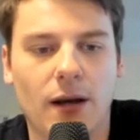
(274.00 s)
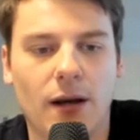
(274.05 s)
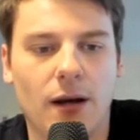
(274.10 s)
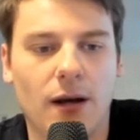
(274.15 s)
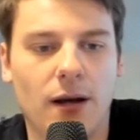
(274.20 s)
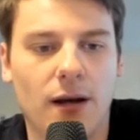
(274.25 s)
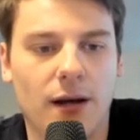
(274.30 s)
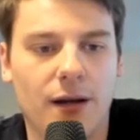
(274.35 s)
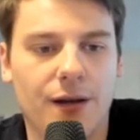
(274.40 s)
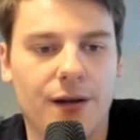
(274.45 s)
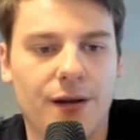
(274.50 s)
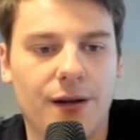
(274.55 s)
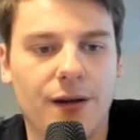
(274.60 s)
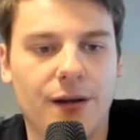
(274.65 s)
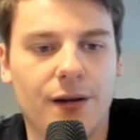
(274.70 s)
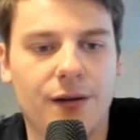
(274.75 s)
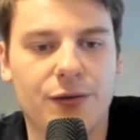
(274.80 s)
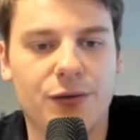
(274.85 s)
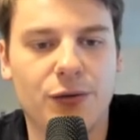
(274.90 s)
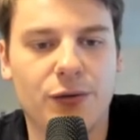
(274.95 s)

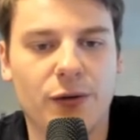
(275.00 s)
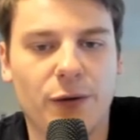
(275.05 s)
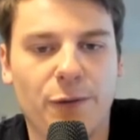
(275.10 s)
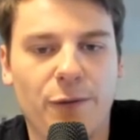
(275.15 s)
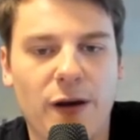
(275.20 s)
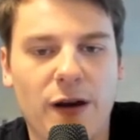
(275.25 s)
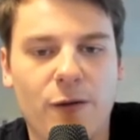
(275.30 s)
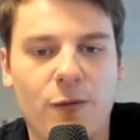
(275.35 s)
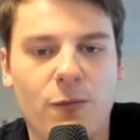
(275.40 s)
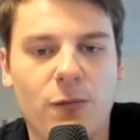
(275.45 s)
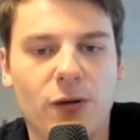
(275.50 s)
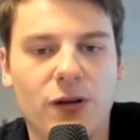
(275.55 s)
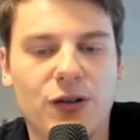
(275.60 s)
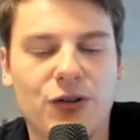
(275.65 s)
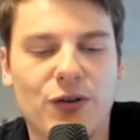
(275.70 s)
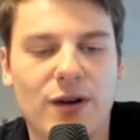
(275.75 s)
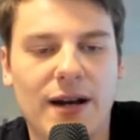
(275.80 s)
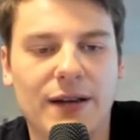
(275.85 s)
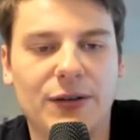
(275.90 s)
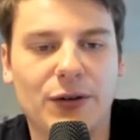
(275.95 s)
uh, sort of favorable in
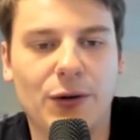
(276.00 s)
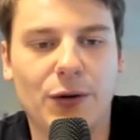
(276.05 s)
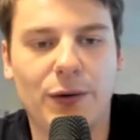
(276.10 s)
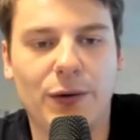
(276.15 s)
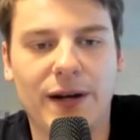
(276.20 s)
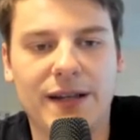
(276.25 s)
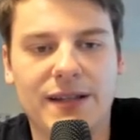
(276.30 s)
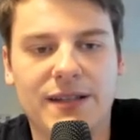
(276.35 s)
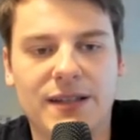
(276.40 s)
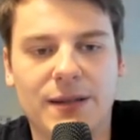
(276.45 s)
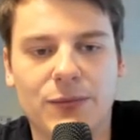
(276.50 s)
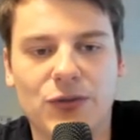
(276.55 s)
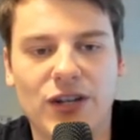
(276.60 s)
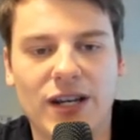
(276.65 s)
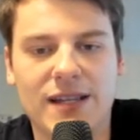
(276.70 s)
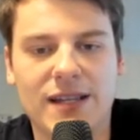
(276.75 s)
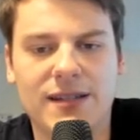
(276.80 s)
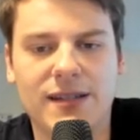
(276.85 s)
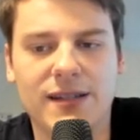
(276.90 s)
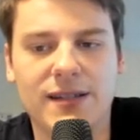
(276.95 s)
trying to create some
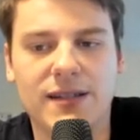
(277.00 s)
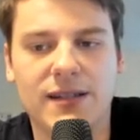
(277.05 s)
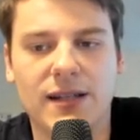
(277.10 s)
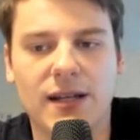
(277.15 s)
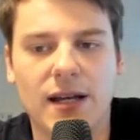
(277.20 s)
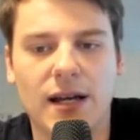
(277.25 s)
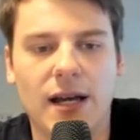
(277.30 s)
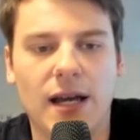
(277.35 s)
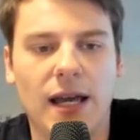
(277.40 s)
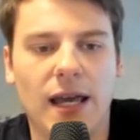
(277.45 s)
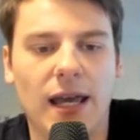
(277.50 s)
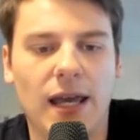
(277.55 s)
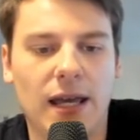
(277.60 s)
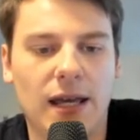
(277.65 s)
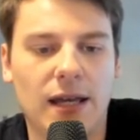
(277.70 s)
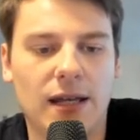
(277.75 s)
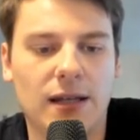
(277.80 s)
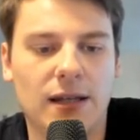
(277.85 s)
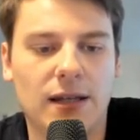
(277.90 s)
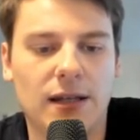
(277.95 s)
chances.
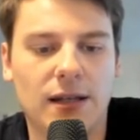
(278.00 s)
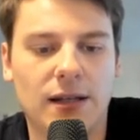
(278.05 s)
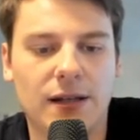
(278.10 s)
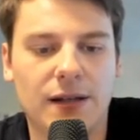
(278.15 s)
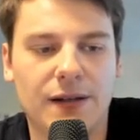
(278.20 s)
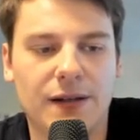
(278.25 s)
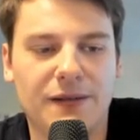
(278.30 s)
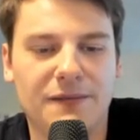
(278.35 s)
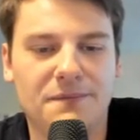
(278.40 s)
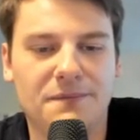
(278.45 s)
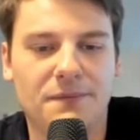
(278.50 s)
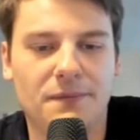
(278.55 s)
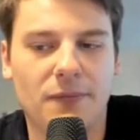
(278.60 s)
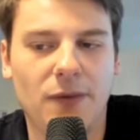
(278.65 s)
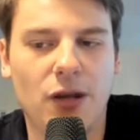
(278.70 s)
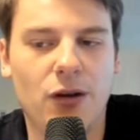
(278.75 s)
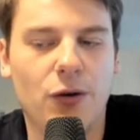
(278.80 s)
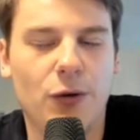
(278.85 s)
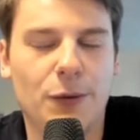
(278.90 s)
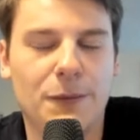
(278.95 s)
And, uh,
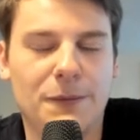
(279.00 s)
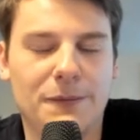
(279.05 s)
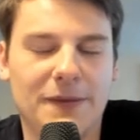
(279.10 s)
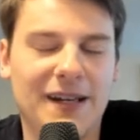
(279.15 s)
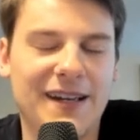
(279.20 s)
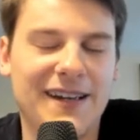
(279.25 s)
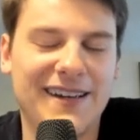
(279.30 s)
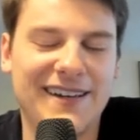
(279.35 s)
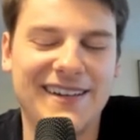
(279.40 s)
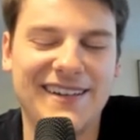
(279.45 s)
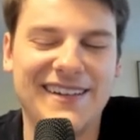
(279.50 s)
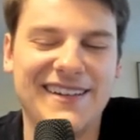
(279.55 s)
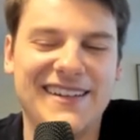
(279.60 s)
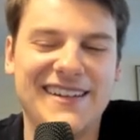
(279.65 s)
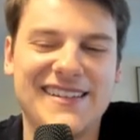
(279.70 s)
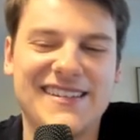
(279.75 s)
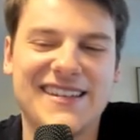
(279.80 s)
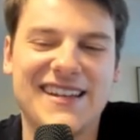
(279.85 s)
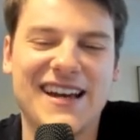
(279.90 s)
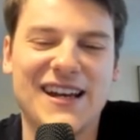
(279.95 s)
you know,
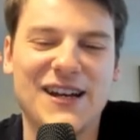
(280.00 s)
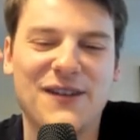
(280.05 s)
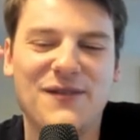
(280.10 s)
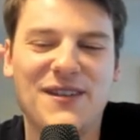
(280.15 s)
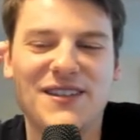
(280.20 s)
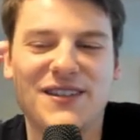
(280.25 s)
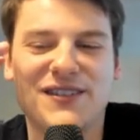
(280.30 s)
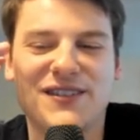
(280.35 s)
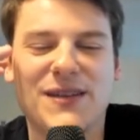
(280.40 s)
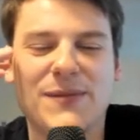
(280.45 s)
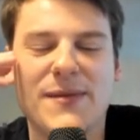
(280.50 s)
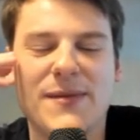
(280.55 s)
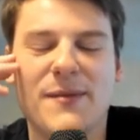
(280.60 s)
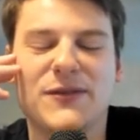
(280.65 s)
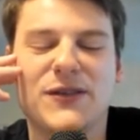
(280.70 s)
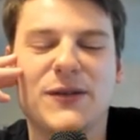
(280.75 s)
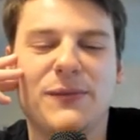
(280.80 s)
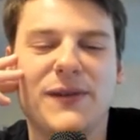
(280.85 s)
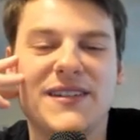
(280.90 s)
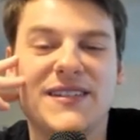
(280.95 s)
it's kind of easier
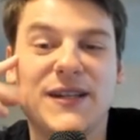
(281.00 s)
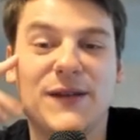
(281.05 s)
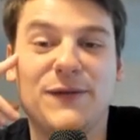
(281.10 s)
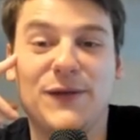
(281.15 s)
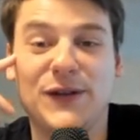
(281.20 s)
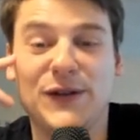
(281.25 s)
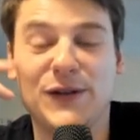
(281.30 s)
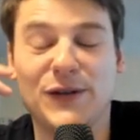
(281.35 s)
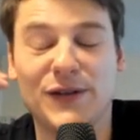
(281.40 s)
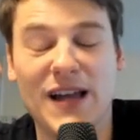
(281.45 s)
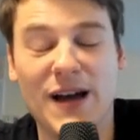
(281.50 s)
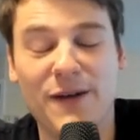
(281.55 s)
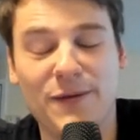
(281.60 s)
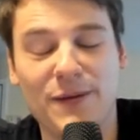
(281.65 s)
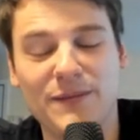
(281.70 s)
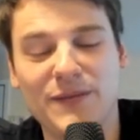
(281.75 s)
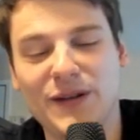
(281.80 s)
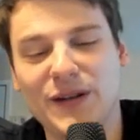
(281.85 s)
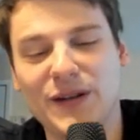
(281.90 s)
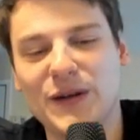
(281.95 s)
sometimes to play something you're not
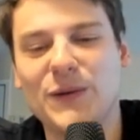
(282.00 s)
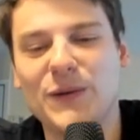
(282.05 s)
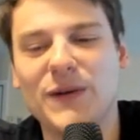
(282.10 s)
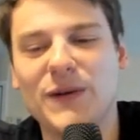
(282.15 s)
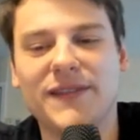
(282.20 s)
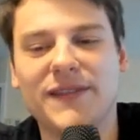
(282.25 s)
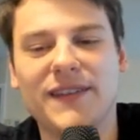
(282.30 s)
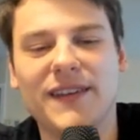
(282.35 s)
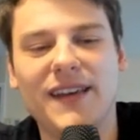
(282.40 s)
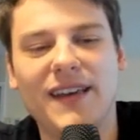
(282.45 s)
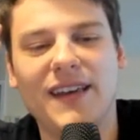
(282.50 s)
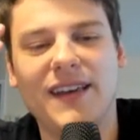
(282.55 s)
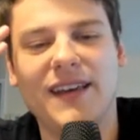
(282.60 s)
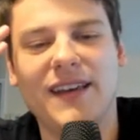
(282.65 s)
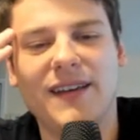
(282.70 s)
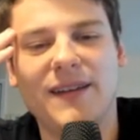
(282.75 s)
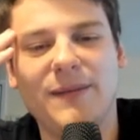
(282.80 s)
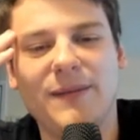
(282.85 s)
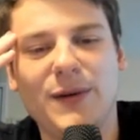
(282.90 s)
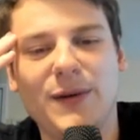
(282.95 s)
familiar with
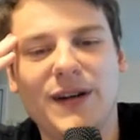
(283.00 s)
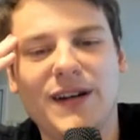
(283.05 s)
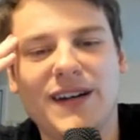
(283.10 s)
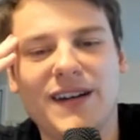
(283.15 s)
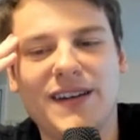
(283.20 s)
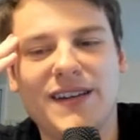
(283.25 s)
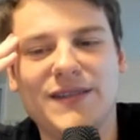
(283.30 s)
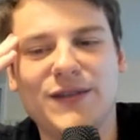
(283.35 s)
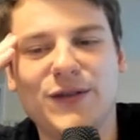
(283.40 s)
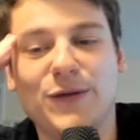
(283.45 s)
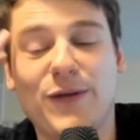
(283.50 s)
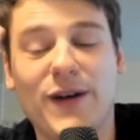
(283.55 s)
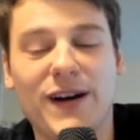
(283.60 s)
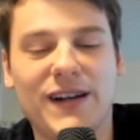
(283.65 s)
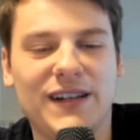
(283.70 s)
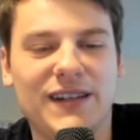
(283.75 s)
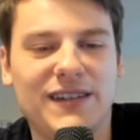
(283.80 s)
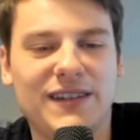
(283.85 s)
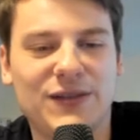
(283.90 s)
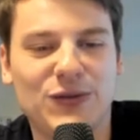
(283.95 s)
because you
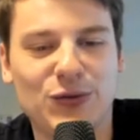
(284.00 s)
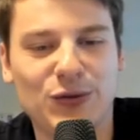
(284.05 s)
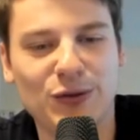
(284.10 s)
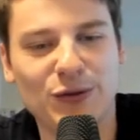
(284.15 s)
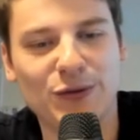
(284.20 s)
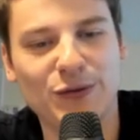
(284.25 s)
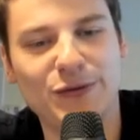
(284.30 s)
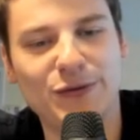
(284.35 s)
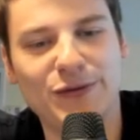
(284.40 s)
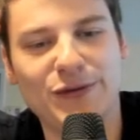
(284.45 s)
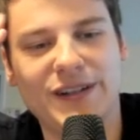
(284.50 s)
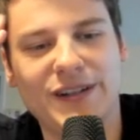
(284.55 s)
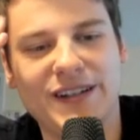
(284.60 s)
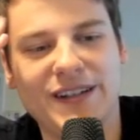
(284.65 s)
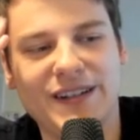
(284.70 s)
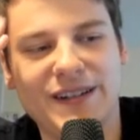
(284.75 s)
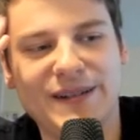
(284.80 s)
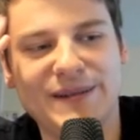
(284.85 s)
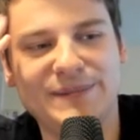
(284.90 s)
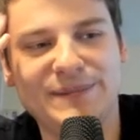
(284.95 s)
find it sort of
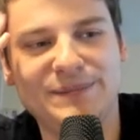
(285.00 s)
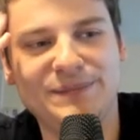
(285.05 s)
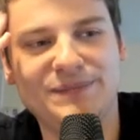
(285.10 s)
um,